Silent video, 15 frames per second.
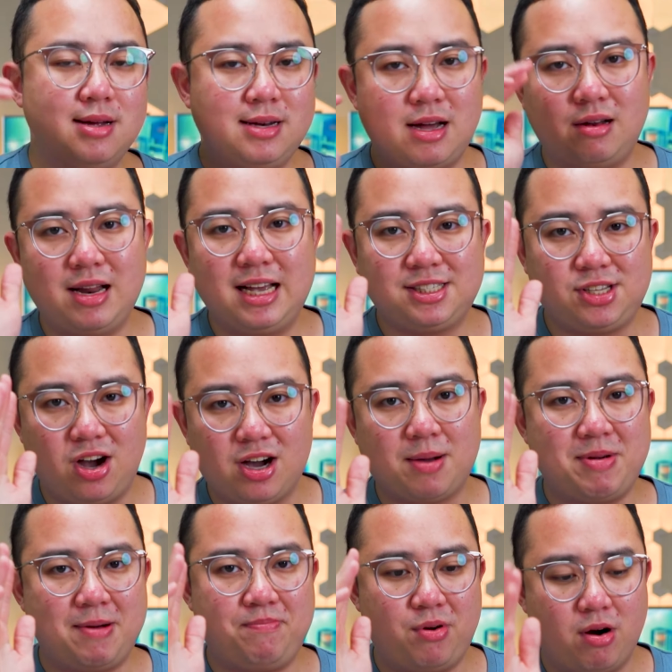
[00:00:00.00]
Now let's talk
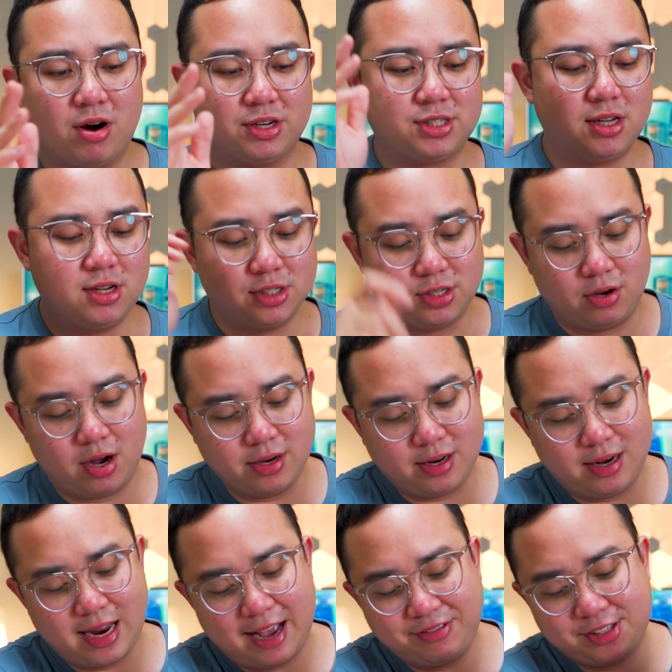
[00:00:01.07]
about ports. So on the
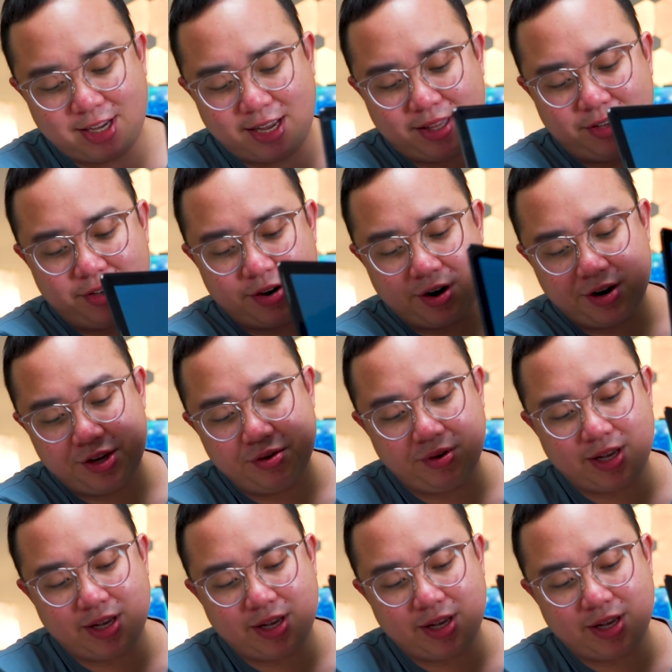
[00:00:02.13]
left side here, you